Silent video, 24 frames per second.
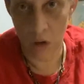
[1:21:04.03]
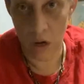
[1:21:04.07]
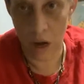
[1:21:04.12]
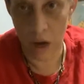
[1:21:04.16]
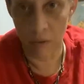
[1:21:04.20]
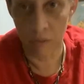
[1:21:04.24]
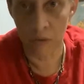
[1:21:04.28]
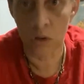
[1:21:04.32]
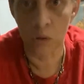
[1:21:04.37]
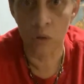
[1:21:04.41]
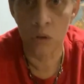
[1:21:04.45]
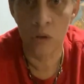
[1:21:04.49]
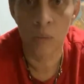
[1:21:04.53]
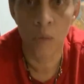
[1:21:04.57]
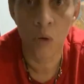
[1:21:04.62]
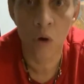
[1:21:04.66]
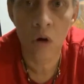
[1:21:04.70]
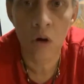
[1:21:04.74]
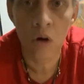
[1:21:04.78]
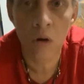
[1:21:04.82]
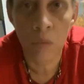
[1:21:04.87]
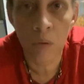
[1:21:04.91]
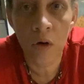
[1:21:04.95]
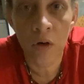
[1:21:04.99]
have to do some
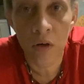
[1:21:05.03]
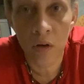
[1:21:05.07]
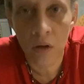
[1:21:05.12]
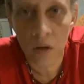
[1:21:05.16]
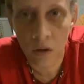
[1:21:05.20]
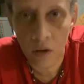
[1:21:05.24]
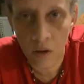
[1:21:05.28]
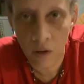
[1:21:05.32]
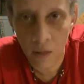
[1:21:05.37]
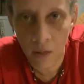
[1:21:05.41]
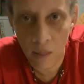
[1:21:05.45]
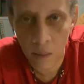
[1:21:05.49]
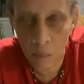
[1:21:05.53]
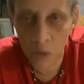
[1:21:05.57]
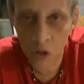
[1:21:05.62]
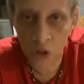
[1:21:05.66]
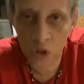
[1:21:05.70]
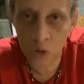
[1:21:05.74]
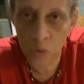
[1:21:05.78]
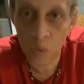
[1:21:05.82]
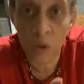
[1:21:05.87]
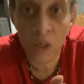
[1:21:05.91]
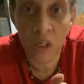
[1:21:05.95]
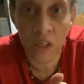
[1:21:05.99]
hard work, but
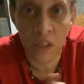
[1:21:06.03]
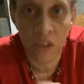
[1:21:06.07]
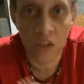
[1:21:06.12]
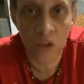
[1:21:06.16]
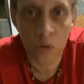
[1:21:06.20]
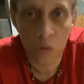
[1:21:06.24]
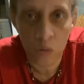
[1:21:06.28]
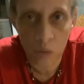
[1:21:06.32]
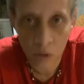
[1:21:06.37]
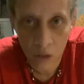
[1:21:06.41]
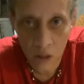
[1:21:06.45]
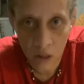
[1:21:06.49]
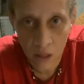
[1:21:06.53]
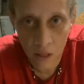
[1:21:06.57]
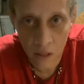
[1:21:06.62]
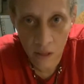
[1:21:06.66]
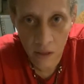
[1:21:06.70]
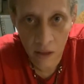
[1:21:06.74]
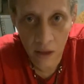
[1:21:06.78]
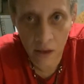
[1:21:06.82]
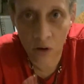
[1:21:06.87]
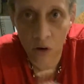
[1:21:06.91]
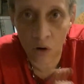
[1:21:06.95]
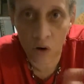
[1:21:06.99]
you're willing to.
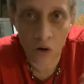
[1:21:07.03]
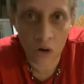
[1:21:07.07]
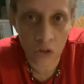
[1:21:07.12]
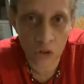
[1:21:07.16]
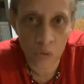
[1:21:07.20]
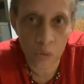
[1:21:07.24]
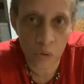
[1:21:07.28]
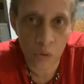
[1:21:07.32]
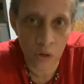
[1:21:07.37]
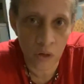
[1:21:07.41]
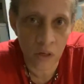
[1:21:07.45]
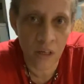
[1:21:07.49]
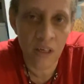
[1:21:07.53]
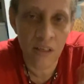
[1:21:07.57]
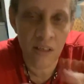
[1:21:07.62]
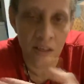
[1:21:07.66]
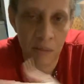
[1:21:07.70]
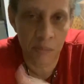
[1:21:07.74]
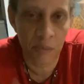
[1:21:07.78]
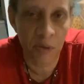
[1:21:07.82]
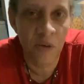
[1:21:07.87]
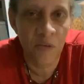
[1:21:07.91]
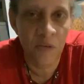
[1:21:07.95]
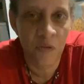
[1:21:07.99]
And your heart's where it needs
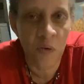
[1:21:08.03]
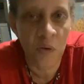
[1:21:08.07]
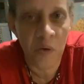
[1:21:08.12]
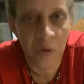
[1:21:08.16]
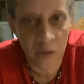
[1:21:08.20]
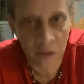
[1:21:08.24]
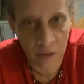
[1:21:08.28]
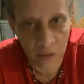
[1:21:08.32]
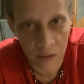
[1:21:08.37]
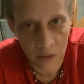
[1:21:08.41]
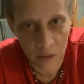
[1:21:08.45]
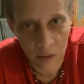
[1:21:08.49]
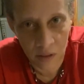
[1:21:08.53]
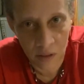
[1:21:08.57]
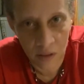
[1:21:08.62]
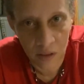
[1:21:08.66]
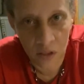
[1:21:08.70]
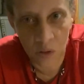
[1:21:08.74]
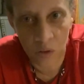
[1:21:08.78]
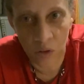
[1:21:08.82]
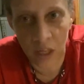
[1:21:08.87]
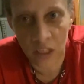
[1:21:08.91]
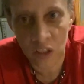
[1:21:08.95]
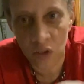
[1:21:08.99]
to be for it.
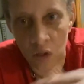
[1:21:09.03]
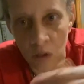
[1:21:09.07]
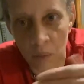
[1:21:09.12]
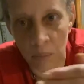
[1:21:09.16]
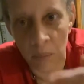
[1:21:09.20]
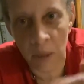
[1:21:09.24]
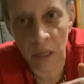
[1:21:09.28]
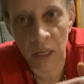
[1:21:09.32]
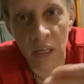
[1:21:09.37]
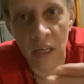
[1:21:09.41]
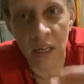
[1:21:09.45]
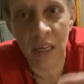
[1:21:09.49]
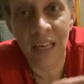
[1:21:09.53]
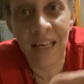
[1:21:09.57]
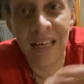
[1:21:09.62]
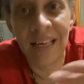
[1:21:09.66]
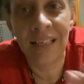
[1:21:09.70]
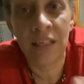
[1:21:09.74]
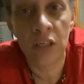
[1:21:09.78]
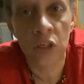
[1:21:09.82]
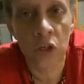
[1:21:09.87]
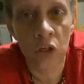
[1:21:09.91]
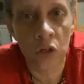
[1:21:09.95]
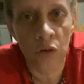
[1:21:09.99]
So that's going to make it
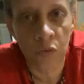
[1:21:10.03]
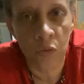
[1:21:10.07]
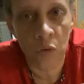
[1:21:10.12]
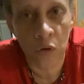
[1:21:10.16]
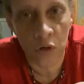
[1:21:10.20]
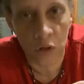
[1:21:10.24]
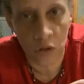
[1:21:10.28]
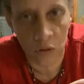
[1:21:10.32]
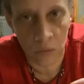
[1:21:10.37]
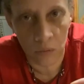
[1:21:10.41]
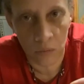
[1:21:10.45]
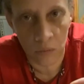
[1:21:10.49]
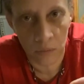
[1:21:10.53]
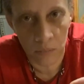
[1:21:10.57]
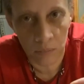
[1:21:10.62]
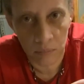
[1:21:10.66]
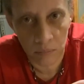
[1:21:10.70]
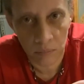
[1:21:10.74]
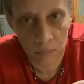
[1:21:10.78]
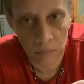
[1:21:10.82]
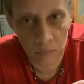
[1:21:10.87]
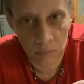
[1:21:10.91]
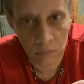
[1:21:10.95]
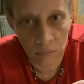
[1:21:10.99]
easier for you.
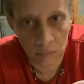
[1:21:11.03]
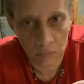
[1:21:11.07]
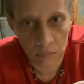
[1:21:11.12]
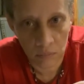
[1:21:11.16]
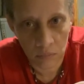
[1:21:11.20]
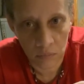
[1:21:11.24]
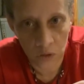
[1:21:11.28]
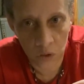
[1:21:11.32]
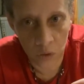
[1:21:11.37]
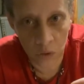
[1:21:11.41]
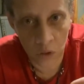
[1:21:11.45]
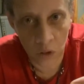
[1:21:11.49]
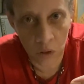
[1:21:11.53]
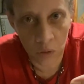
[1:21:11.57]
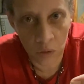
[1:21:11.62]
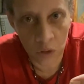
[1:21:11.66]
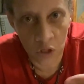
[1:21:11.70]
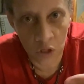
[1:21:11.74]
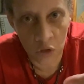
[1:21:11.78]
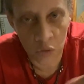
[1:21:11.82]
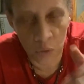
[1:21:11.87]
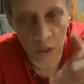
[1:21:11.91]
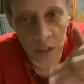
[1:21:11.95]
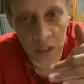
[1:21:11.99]
You know,
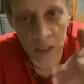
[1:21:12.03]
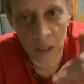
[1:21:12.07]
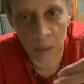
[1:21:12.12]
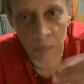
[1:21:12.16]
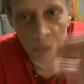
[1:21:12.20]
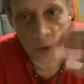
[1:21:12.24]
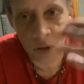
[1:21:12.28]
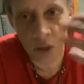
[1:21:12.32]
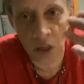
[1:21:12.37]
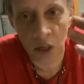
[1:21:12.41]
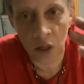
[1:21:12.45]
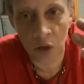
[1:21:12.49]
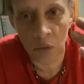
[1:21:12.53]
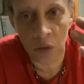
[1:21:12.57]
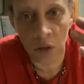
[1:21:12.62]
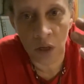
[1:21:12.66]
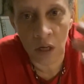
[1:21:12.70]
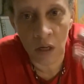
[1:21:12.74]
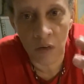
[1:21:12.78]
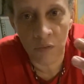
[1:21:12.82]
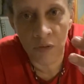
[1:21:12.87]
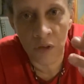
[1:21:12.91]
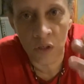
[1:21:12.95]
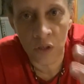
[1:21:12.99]
because when it's something that you
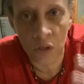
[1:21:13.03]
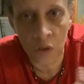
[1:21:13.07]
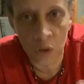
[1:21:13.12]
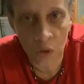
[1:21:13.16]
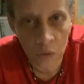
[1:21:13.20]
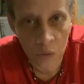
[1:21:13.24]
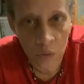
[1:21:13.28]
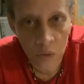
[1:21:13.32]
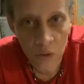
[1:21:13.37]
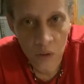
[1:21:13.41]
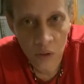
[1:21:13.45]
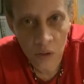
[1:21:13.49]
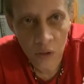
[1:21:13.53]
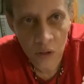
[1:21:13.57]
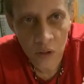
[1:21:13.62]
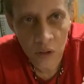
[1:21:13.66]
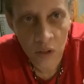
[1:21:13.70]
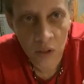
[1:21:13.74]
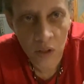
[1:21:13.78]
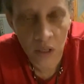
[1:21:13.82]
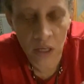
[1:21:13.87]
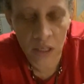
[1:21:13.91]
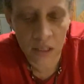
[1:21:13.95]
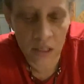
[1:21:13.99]
love to do,
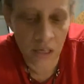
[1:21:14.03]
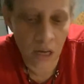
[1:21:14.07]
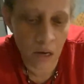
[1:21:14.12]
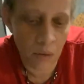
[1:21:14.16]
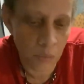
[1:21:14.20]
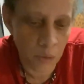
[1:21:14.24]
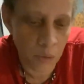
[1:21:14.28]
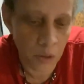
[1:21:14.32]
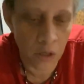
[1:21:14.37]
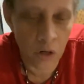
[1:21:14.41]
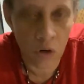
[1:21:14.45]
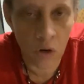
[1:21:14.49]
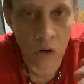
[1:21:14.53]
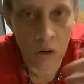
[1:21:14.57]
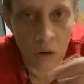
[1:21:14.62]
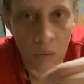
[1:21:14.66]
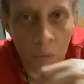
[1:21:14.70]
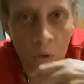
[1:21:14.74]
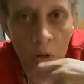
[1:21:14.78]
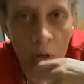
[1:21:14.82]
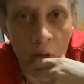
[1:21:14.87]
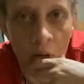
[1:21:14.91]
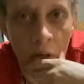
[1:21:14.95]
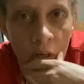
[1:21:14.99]
it's not really hard
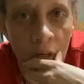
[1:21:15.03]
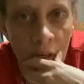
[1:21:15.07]
work.